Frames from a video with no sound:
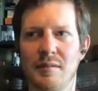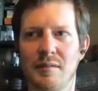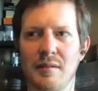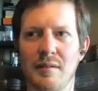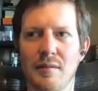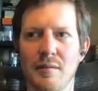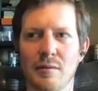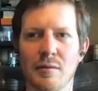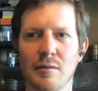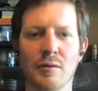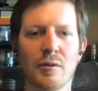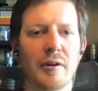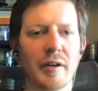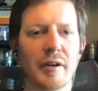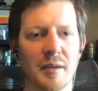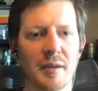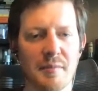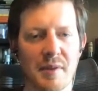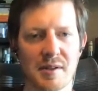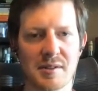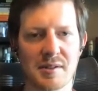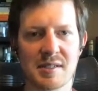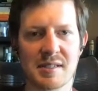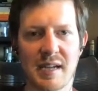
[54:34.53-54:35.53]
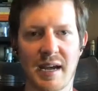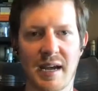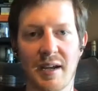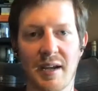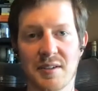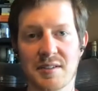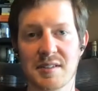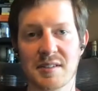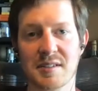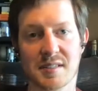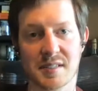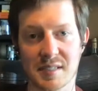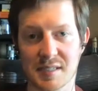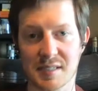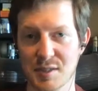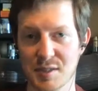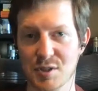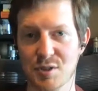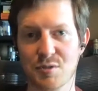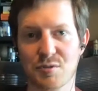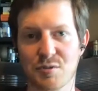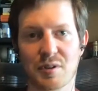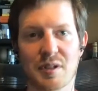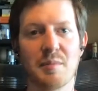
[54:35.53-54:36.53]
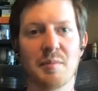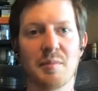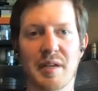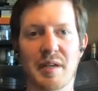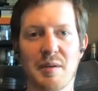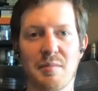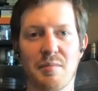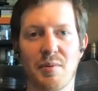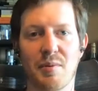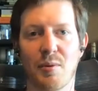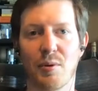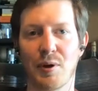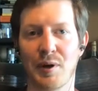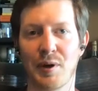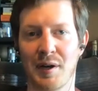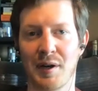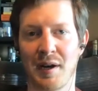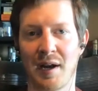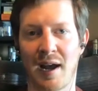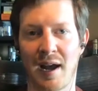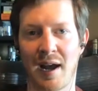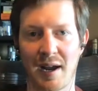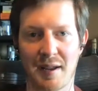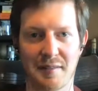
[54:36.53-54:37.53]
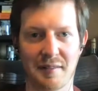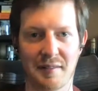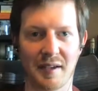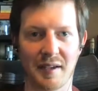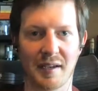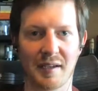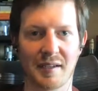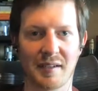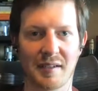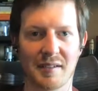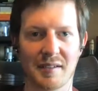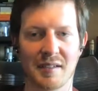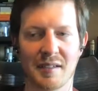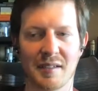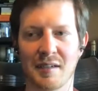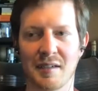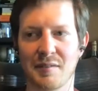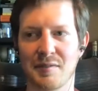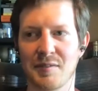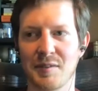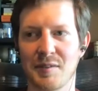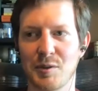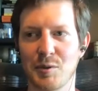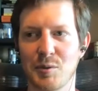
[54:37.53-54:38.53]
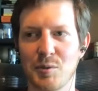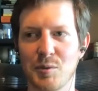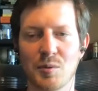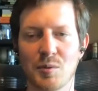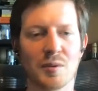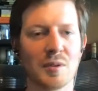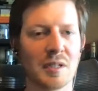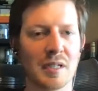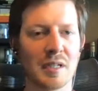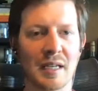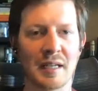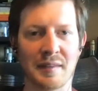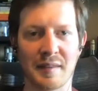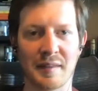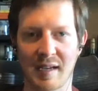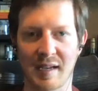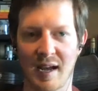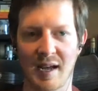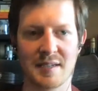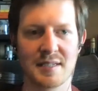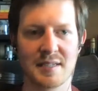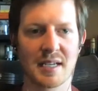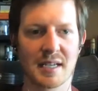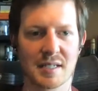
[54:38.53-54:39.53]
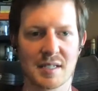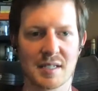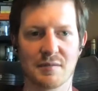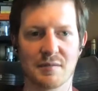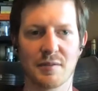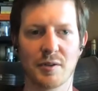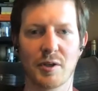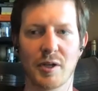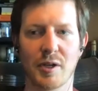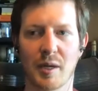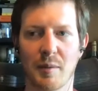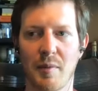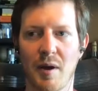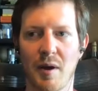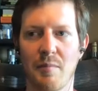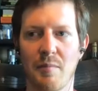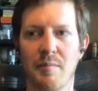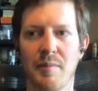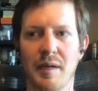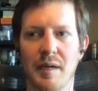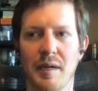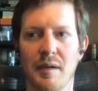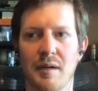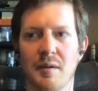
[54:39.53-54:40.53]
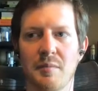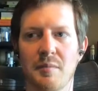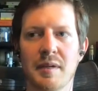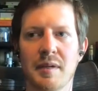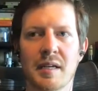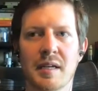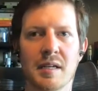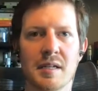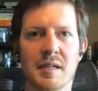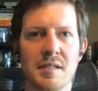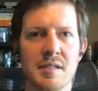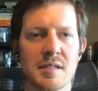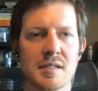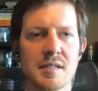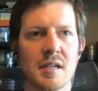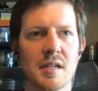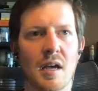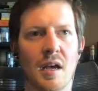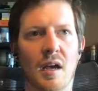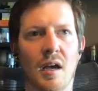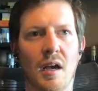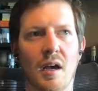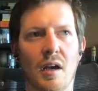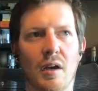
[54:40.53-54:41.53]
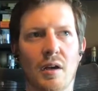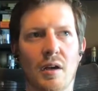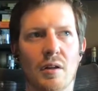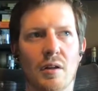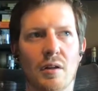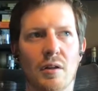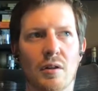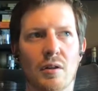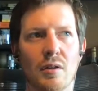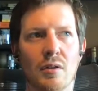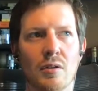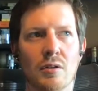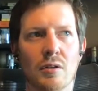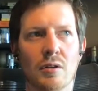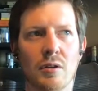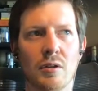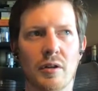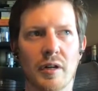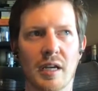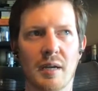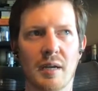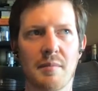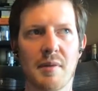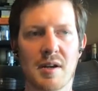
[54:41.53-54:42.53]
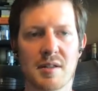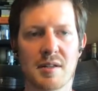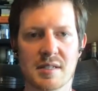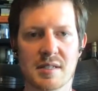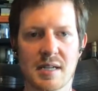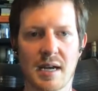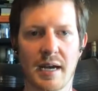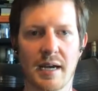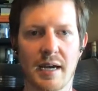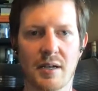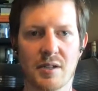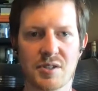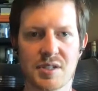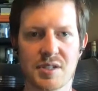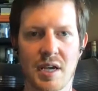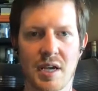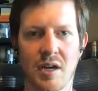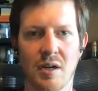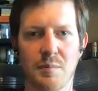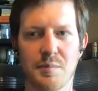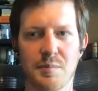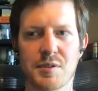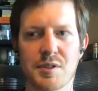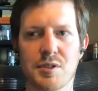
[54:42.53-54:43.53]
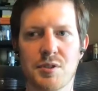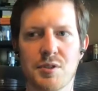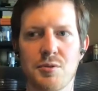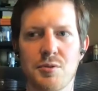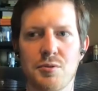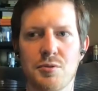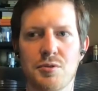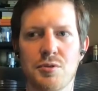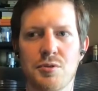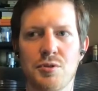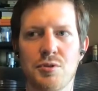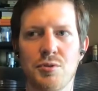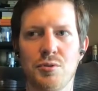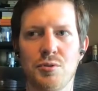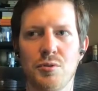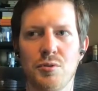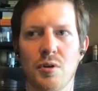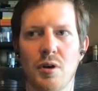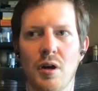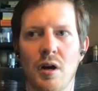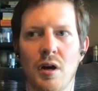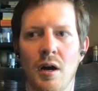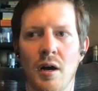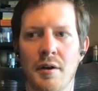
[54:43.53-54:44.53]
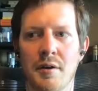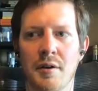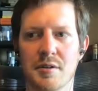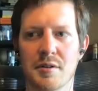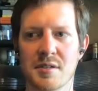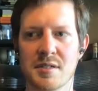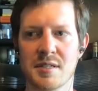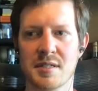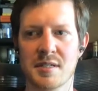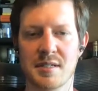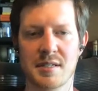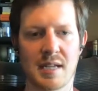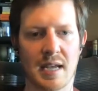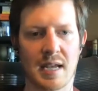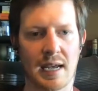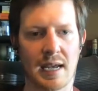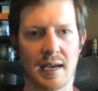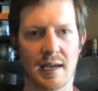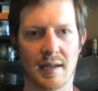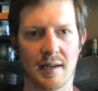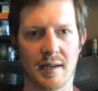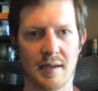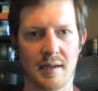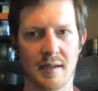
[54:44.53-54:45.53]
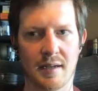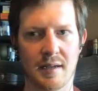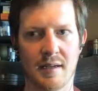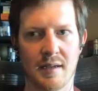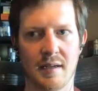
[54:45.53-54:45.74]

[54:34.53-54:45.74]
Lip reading: Learning about styles is extremely important, I think. in the context of learning about beer, because learning about styles helps you to understand